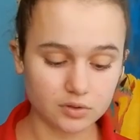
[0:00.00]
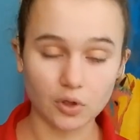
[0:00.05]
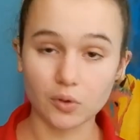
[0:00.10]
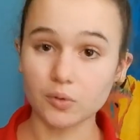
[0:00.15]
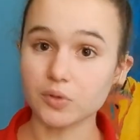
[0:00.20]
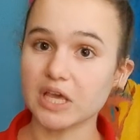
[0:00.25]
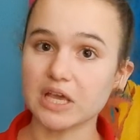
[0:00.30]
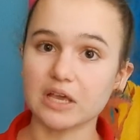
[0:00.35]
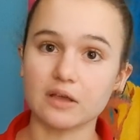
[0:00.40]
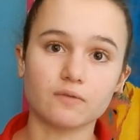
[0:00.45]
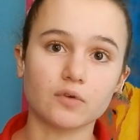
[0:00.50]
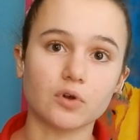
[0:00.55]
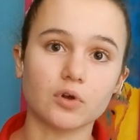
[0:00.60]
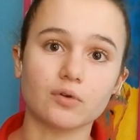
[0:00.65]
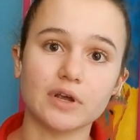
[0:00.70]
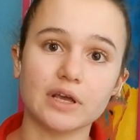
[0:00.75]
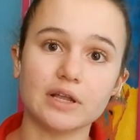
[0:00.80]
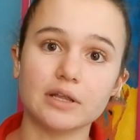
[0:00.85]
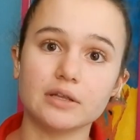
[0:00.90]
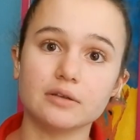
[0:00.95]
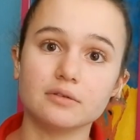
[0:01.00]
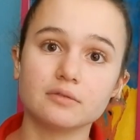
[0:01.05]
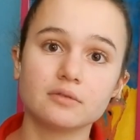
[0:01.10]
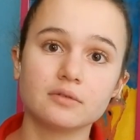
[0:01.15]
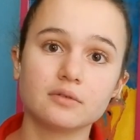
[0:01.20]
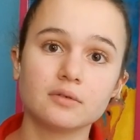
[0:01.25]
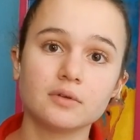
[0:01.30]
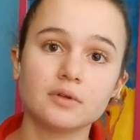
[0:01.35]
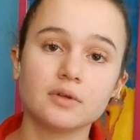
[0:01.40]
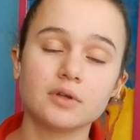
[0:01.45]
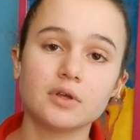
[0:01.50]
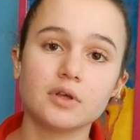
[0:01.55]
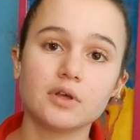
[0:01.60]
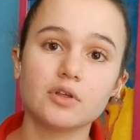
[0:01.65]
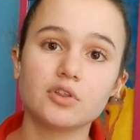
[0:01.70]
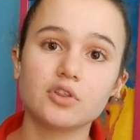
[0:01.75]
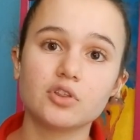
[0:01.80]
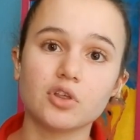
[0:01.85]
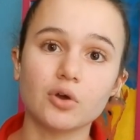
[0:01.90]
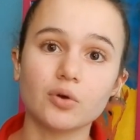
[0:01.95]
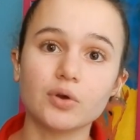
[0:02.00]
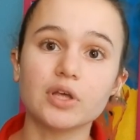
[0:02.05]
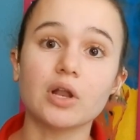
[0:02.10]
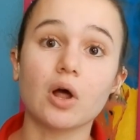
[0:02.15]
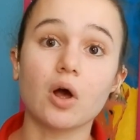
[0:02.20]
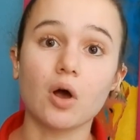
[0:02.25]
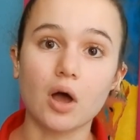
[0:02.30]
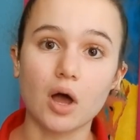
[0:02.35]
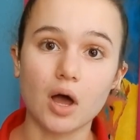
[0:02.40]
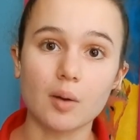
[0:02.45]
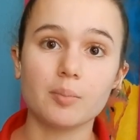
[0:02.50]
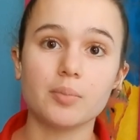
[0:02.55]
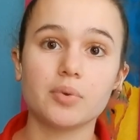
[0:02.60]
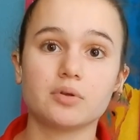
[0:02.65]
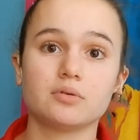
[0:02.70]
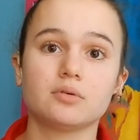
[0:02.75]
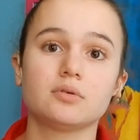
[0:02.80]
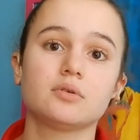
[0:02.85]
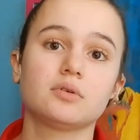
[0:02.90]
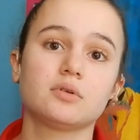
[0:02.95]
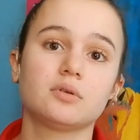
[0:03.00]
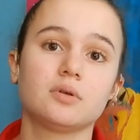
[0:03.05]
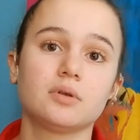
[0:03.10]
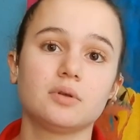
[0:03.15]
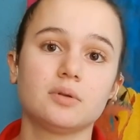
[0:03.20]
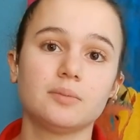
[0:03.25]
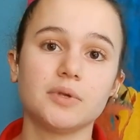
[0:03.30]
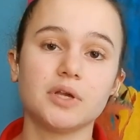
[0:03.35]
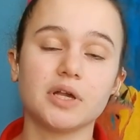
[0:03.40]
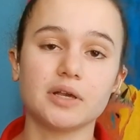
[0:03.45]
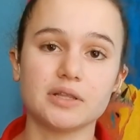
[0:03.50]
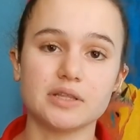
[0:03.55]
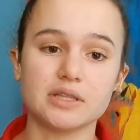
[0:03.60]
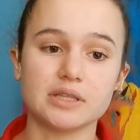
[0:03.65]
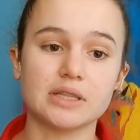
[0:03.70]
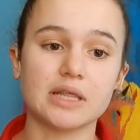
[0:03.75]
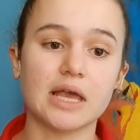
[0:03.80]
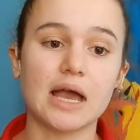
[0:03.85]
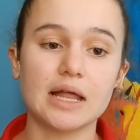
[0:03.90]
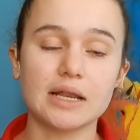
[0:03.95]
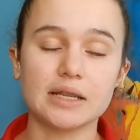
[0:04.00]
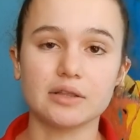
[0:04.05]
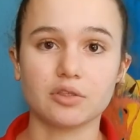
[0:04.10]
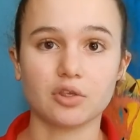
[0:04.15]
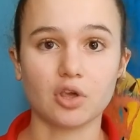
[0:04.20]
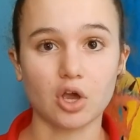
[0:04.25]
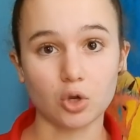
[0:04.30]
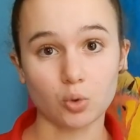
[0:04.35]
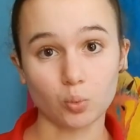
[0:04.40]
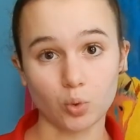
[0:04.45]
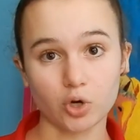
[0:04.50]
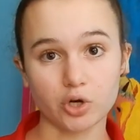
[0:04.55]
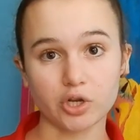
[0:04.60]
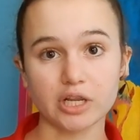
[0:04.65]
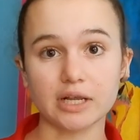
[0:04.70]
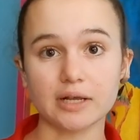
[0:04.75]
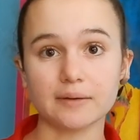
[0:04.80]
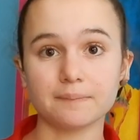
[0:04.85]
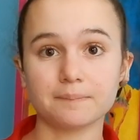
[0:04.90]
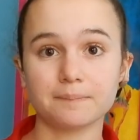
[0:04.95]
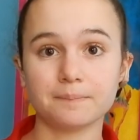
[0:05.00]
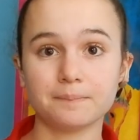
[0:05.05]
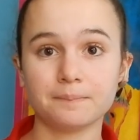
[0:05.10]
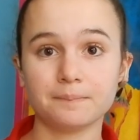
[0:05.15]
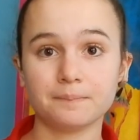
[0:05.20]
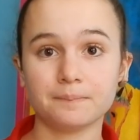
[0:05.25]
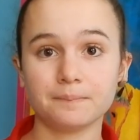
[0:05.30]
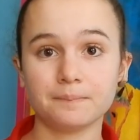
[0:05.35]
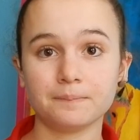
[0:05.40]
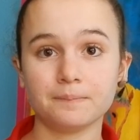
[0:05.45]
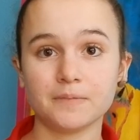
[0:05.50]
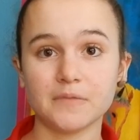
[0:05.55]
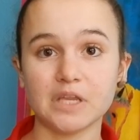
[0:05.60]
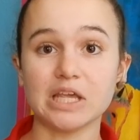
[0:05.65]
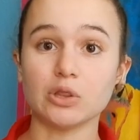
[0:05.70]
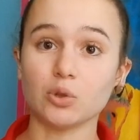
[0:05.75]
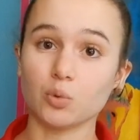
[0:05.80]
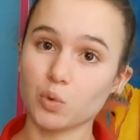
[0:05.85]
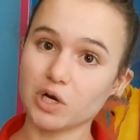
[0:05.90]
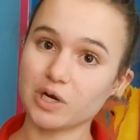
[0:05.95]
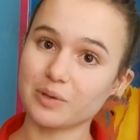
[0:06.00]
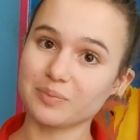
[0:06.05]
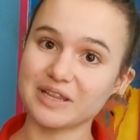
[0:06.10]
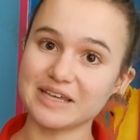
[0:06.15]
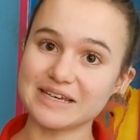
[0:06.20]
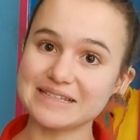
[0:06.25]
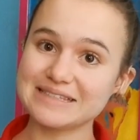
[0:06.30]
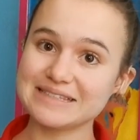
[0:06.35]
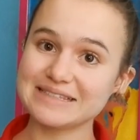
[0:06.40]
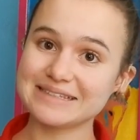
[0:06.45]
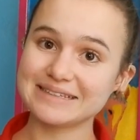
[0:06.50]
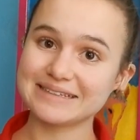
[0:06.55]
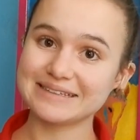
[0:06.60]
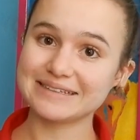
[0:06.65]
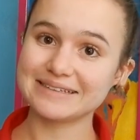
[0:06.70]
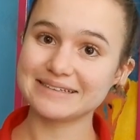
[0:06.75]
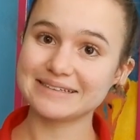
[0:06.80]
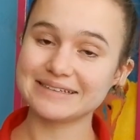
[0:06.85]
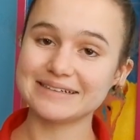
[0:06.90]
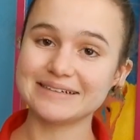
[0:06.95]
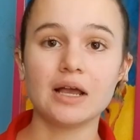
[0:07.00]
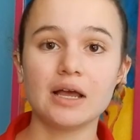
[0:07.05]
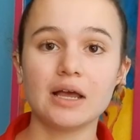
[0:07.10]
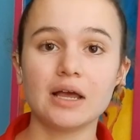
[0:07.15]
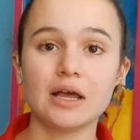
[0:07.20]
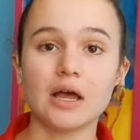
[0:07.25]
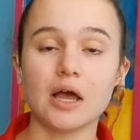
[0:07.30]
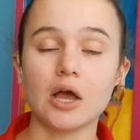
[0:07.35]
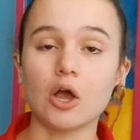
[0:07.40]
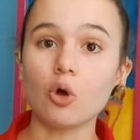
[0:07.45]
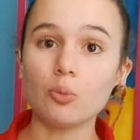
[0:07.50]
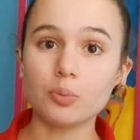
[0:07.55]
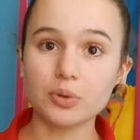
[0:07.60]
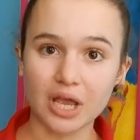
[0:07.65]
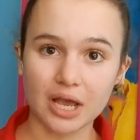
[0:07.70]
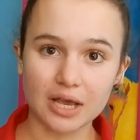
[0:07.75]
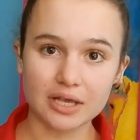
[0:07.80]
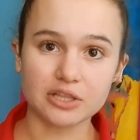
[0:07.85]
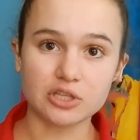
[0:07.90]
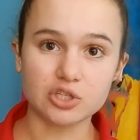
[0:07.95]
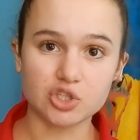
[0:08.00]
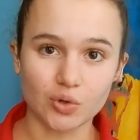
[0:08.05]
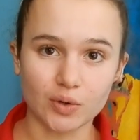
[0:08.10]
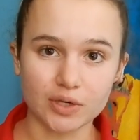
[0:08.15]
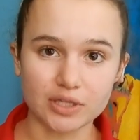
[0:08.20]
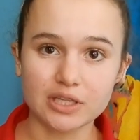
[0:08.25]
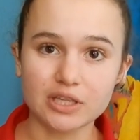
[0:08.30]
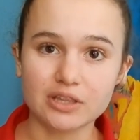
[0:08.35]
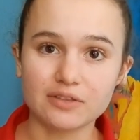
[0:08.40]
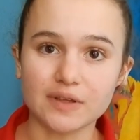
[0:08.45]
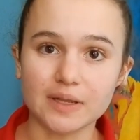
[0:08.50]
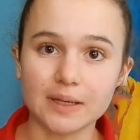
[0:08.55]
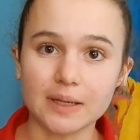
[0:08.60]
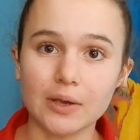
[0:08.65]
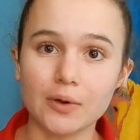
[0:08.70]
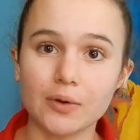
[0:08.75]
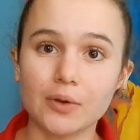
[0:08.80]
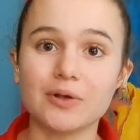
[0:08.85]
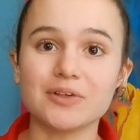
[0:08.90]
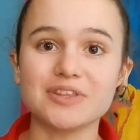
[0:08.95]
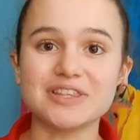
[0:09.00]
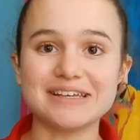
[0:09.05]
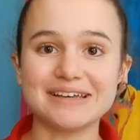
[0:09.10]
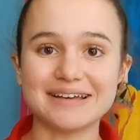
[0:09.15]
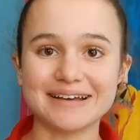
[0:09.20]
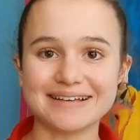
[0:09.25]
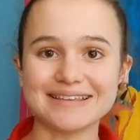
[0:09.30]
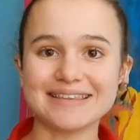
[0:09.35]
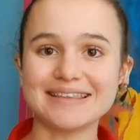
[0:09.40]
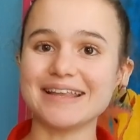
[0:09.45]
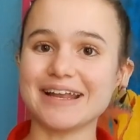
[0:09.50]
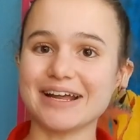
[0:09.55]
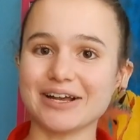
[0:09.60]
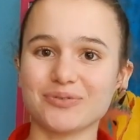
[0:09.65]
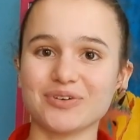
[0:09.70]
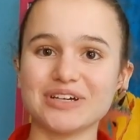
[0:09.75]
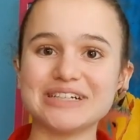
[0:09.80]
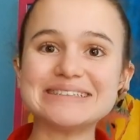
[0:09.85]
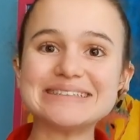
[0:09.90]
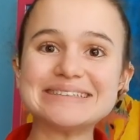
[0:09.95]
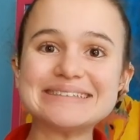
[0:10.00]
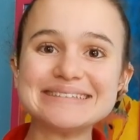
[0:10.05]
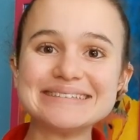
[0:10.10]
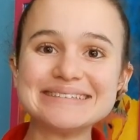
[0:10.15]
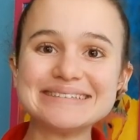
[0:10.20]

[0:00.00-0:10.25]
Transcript: Don't take it for granted. Soak it up because that is God working in the workplace. I hope you guys enjoyed this video and I'll see you guys in the next one.